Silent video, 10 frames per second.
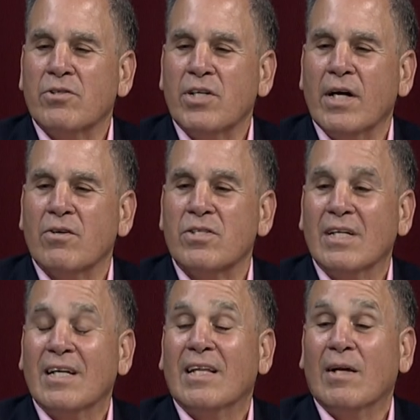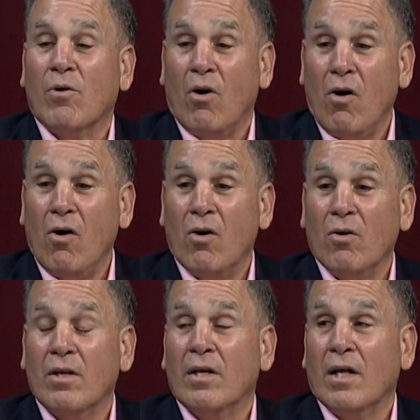She goes, they were
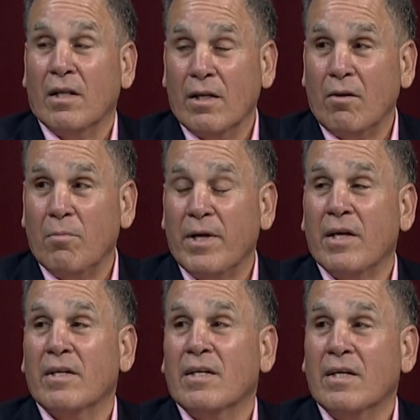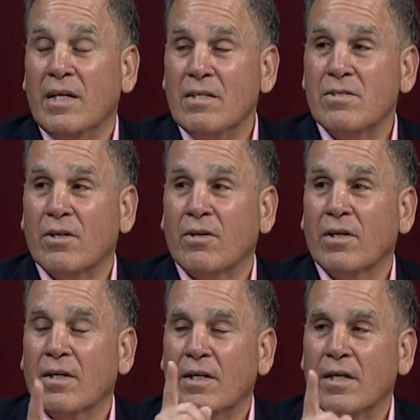all a little bit easier
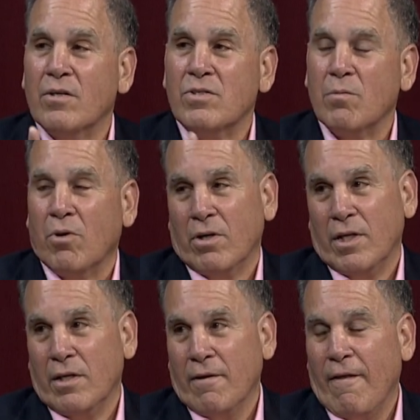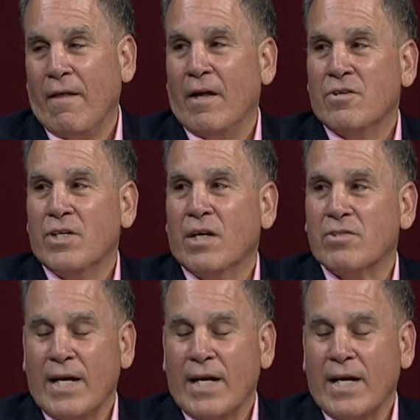at UC Berkeley. She goes, I